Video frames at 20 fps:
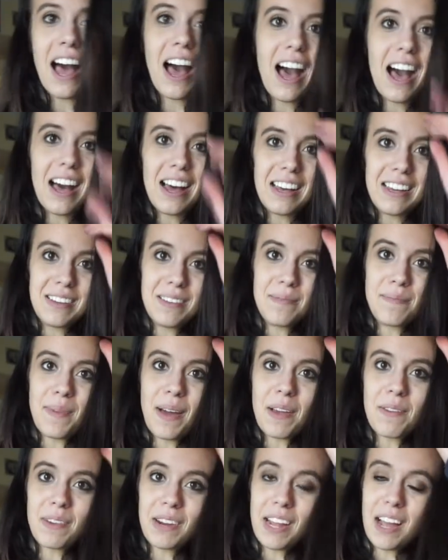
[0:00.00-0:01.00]

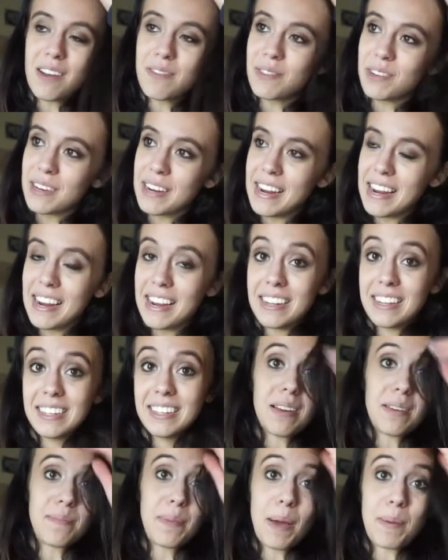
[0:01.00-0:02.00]

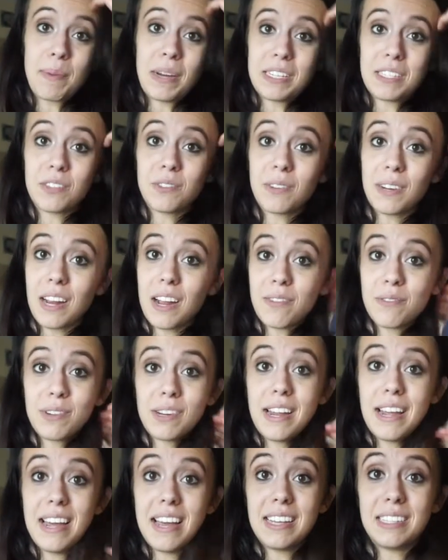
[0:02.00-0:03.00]
my muscle
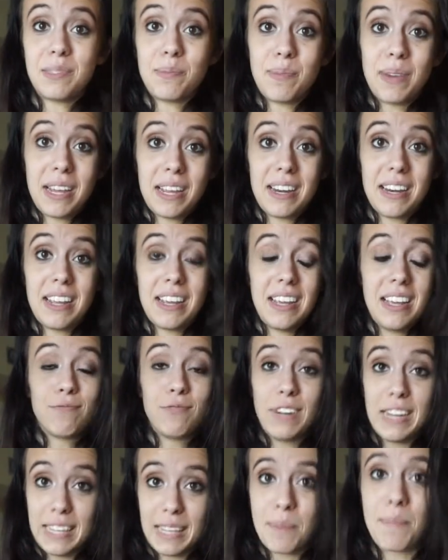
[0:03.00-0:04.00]
recovery has been
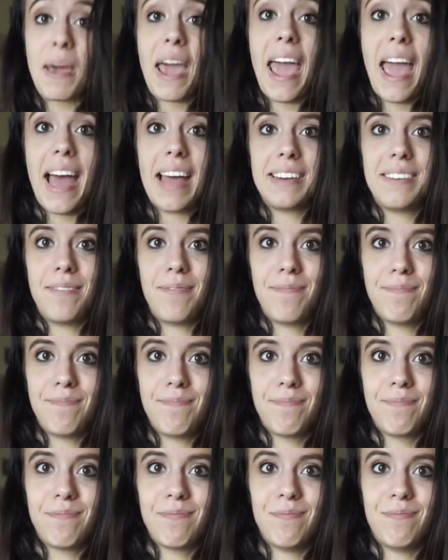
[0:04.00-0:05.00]
really bad.
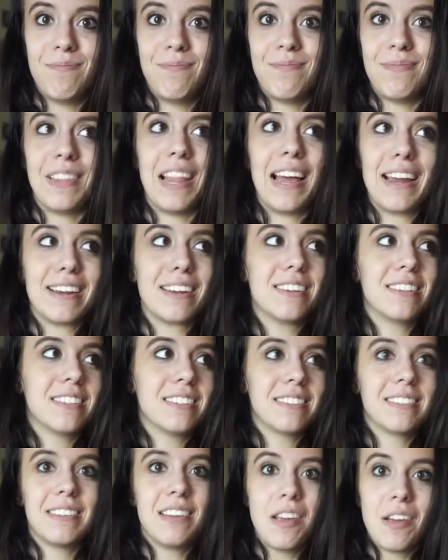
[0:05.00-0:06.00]
Like,
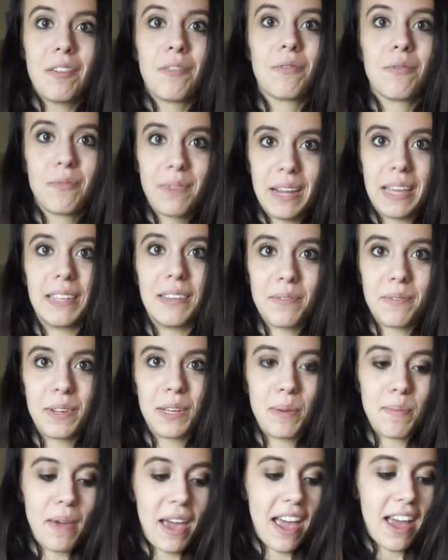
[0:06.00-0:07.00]
really,
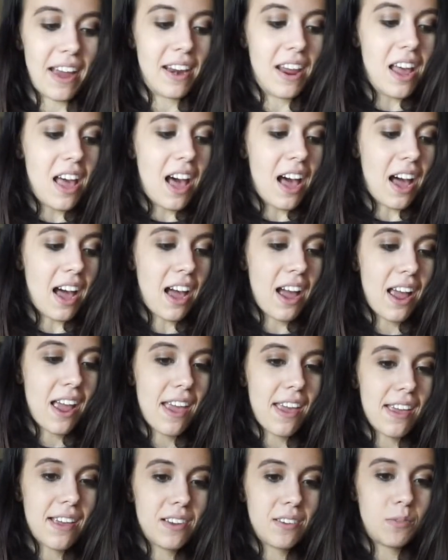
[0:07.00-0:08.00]
really bad.
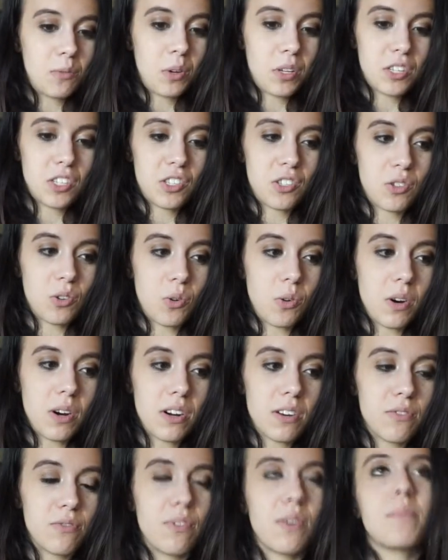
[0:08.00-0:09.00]
I was
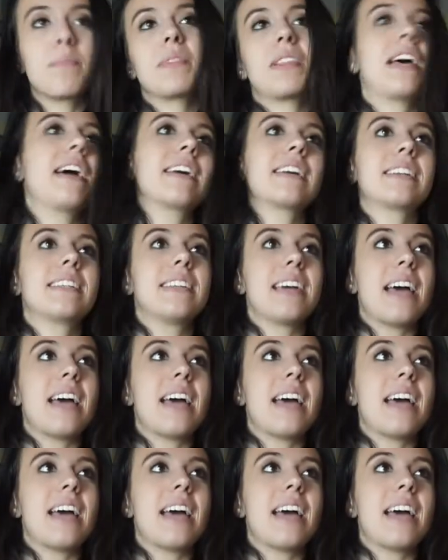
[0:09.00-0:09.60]
sore from leg